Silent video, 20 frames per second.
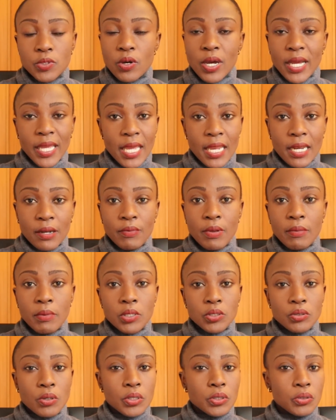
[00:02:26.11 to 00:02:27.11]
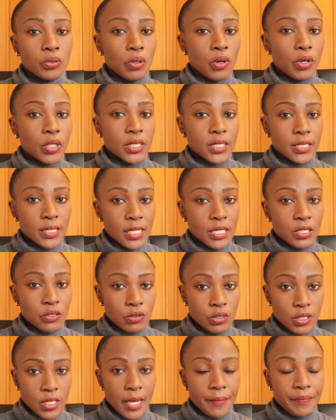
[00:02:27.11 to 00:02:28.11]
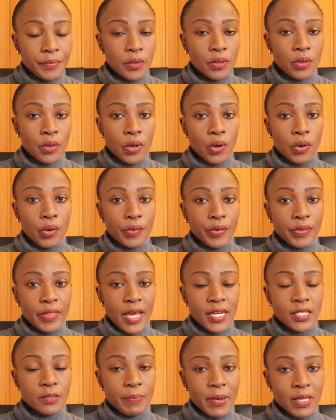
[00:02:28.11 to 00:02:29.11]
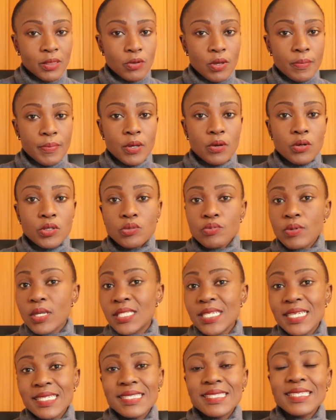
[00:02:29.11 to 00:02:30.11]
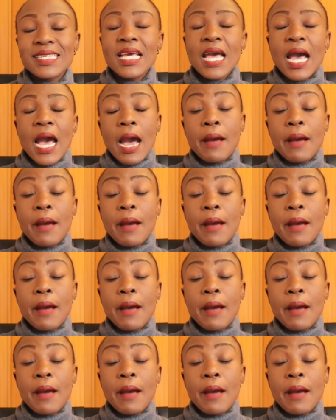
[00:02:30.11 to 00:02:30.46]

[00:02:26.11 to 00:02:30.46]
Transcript: So again, we are not going to go into depth on that pathway because we're just